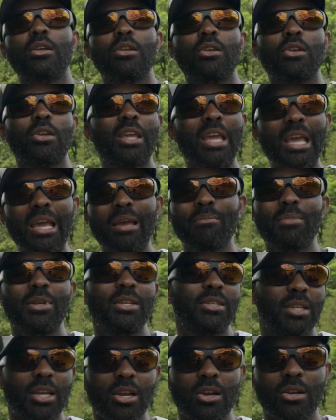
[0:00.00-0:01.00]
You can't be
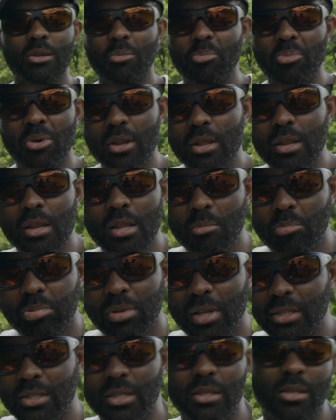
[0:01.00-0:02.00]
scared to put it in
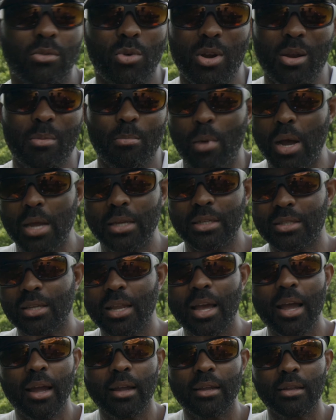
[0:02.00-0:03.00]
places where it might
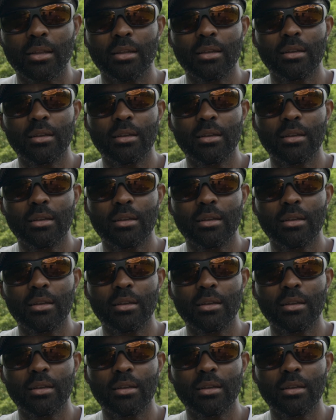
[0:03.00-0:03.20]
snag.